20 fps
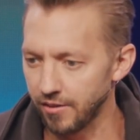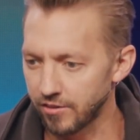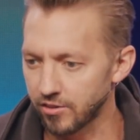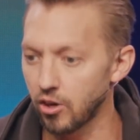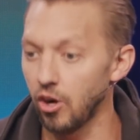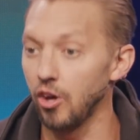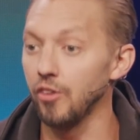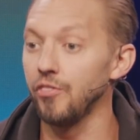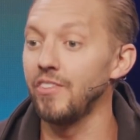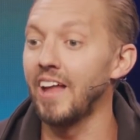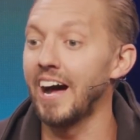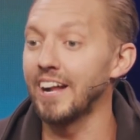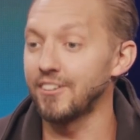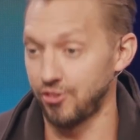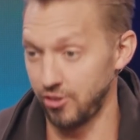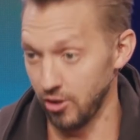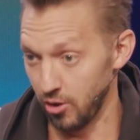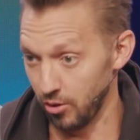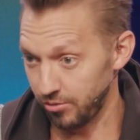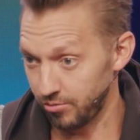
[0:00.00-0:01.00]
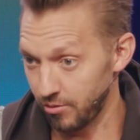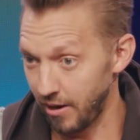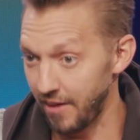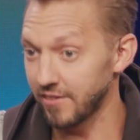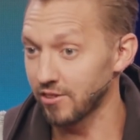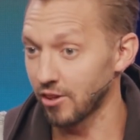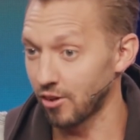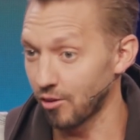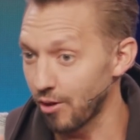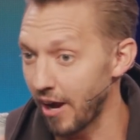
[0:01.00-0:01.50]
It's called nachos, right?
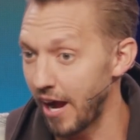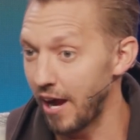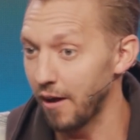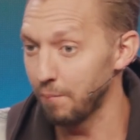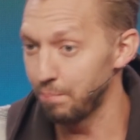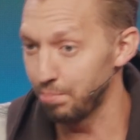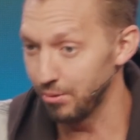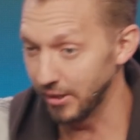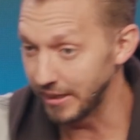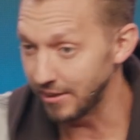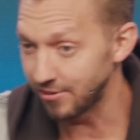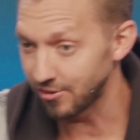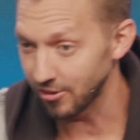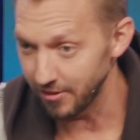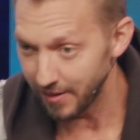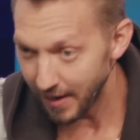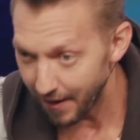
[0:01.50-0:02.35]
That's a crowd pleaser.